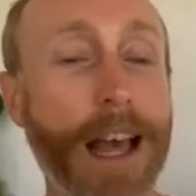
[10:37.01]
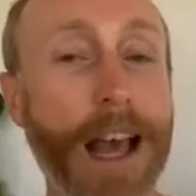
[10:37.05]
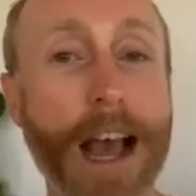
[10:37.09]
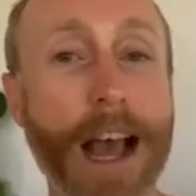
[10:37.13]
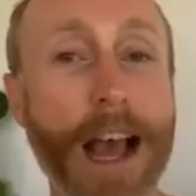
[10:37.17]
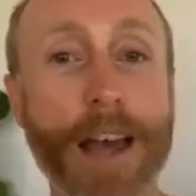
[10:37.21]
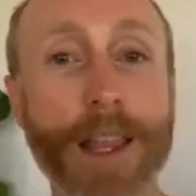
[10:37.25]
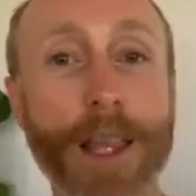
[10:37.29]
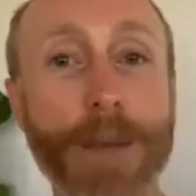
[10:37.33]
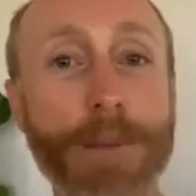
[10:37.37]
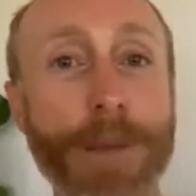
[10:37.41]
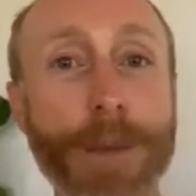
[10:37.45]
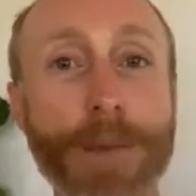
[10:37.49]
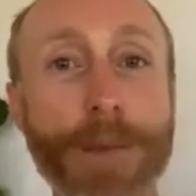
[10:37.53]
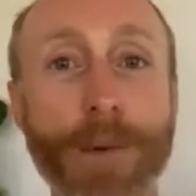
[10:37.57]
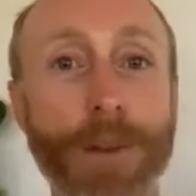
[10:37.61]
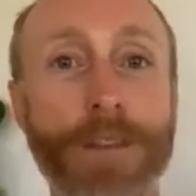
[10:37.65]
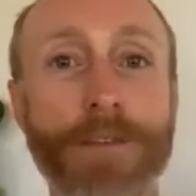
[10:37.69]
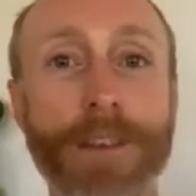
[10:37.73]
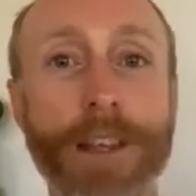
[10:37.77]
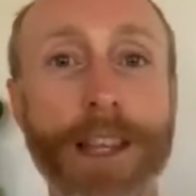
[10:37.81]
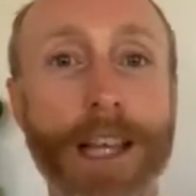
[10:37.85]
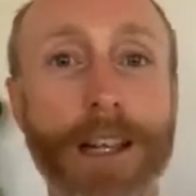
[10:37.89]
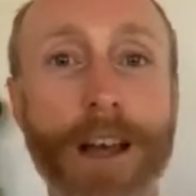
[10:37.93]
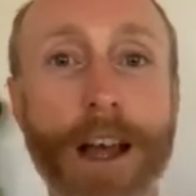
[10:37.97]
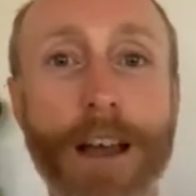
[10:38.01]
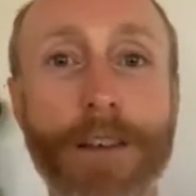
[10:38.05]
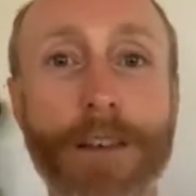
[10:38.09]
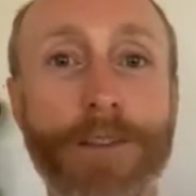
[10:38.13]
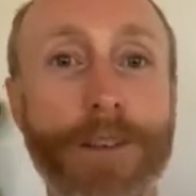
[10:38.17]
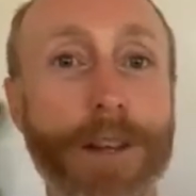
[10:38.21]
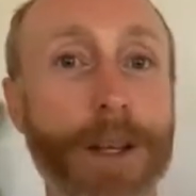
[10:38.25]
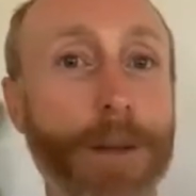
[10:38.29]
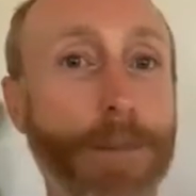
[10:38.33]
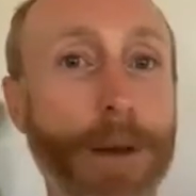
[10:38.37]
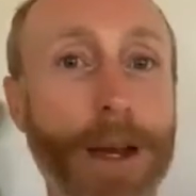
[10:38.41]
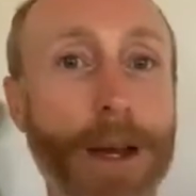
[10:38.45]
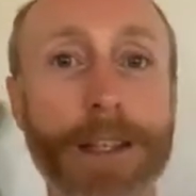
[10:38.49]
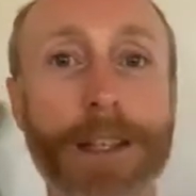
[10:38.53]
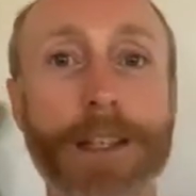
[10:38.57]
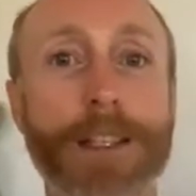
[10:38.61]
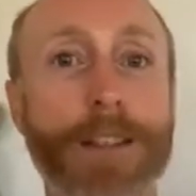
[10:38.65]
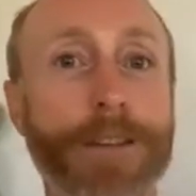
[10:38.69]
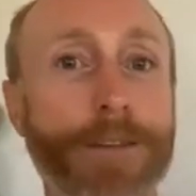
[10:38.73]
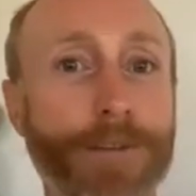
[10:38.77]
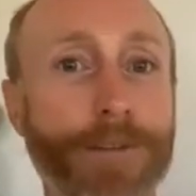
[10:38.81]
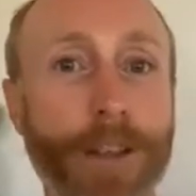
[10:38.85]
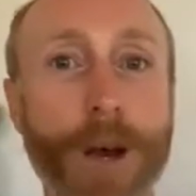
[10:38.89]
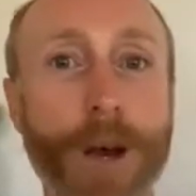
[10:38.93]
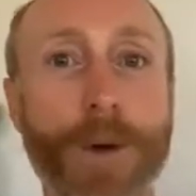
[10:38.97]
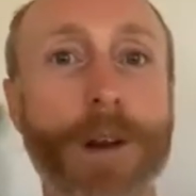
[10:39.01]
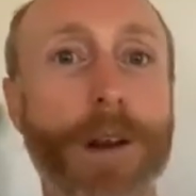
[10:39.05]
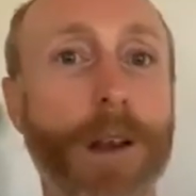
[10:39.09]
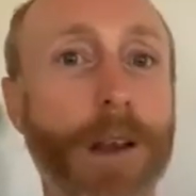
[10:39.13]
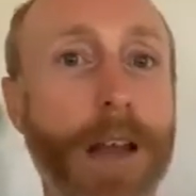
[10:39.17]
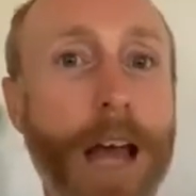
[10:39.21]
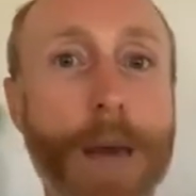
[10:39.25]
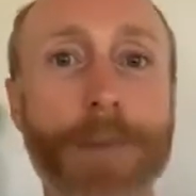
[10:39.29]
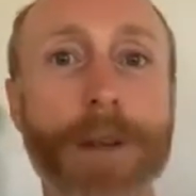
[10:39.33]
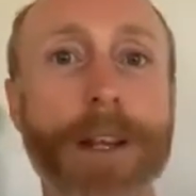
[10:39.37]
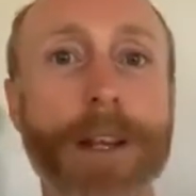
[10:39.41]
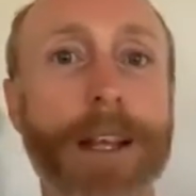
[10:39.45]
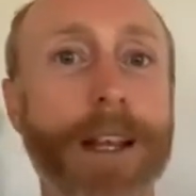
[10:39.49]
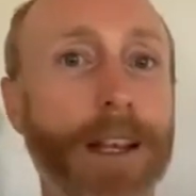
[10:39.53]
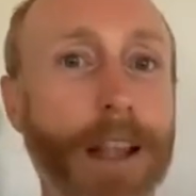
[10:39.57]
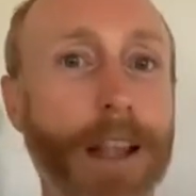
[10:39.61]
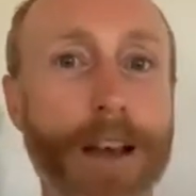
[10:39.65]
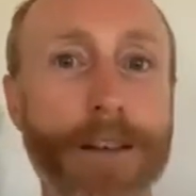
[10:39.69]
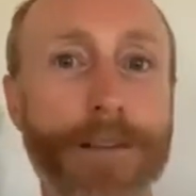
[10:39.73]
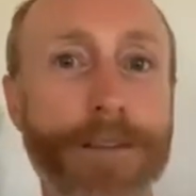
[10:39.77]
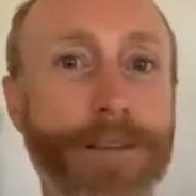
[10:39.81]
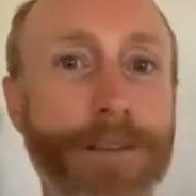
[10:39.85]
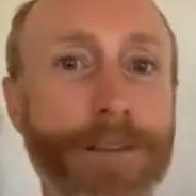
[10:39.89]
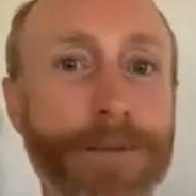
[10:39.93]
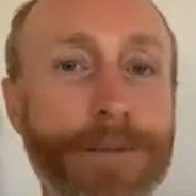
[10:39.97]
other people living their life in abundance and flow and alignment and love